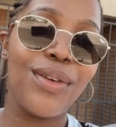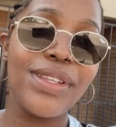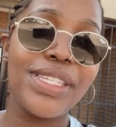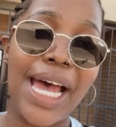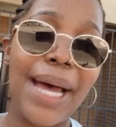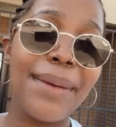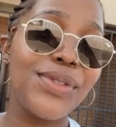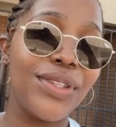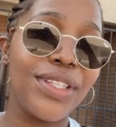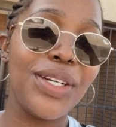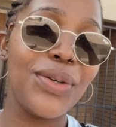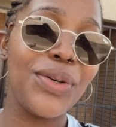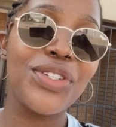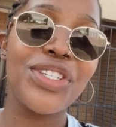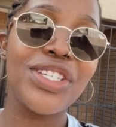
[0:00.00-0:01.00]
It's absolutely
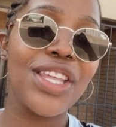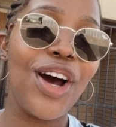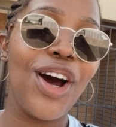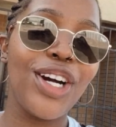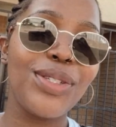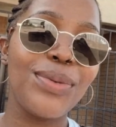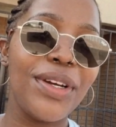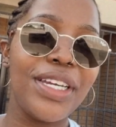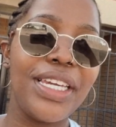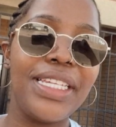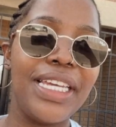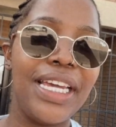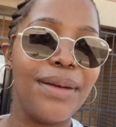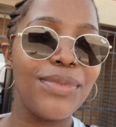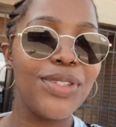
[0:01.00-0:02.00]
gorgeous, the artwork in
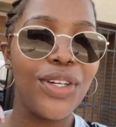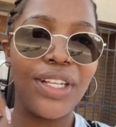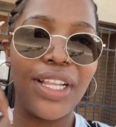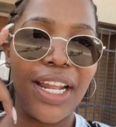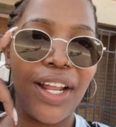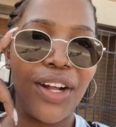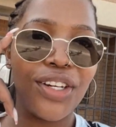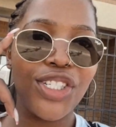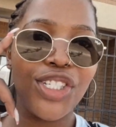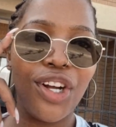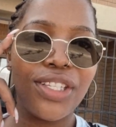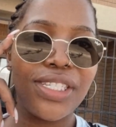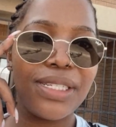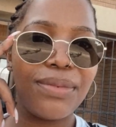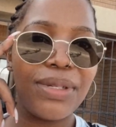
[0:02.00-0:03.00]
here. I'm so glad I got a
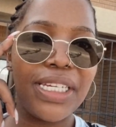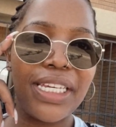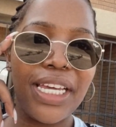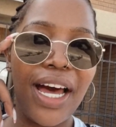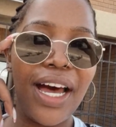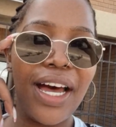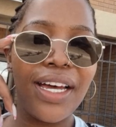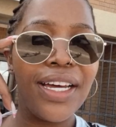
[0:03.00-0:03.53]
chance to be here.